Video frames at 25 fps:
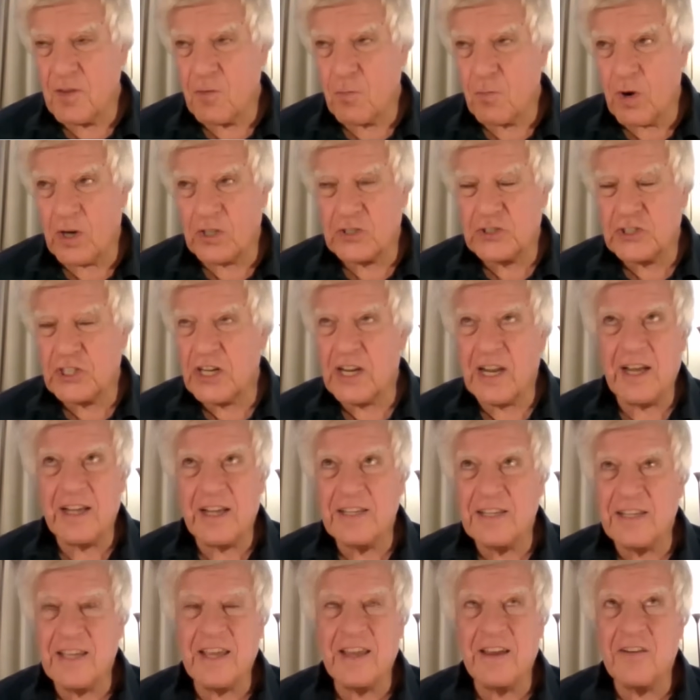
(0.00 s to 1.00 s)
Russian
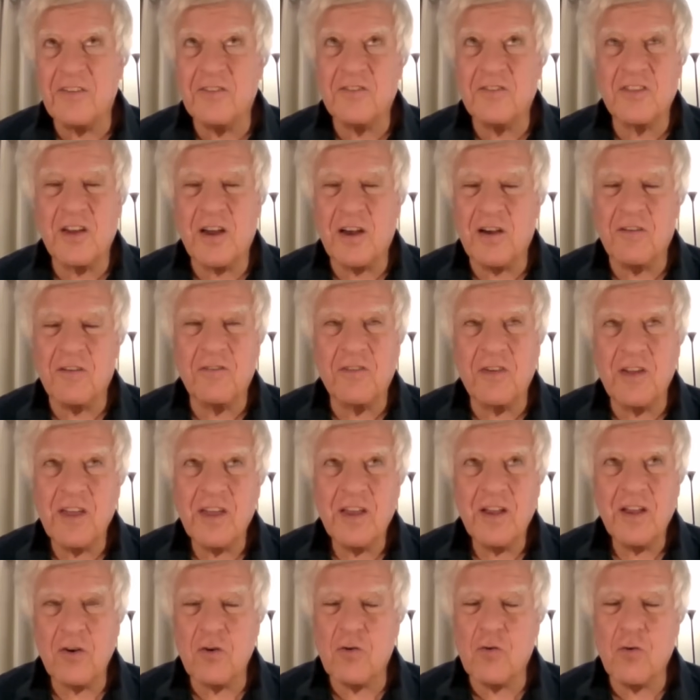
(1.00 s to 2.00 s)
idea of
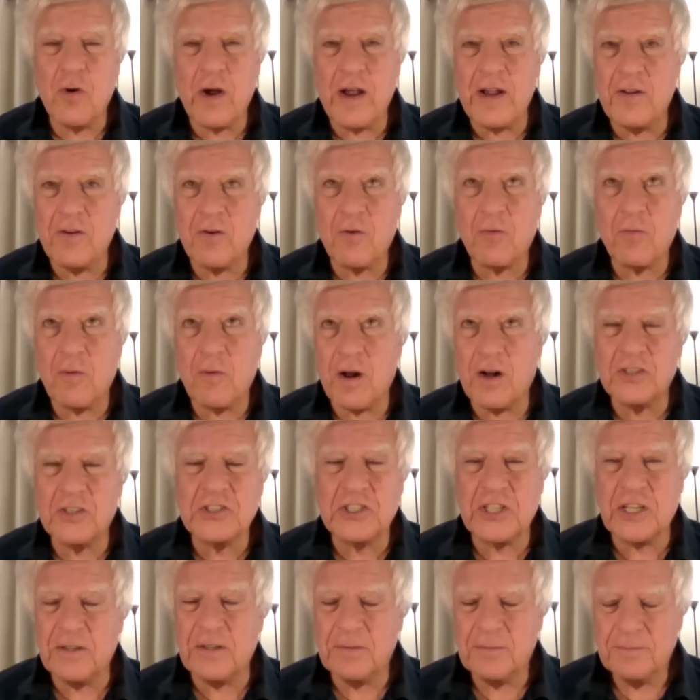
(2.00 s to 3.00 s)
greater
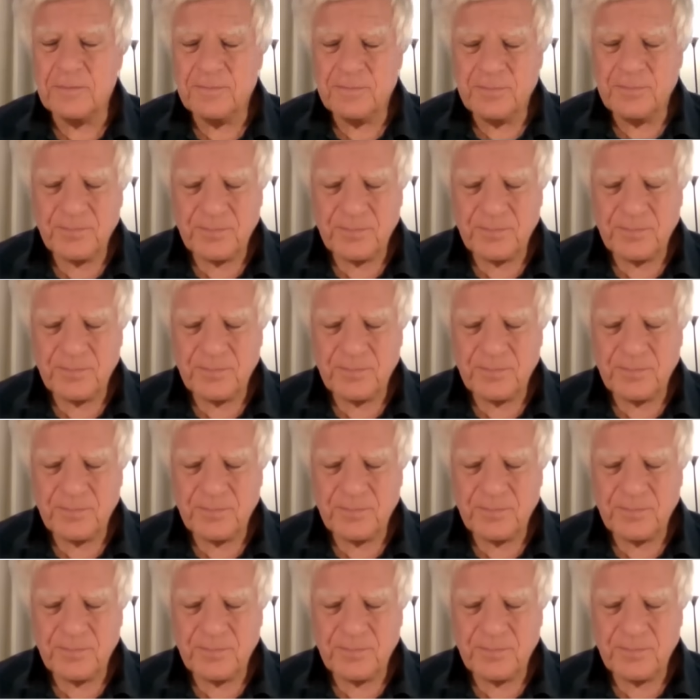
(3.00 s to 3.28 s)
Russia.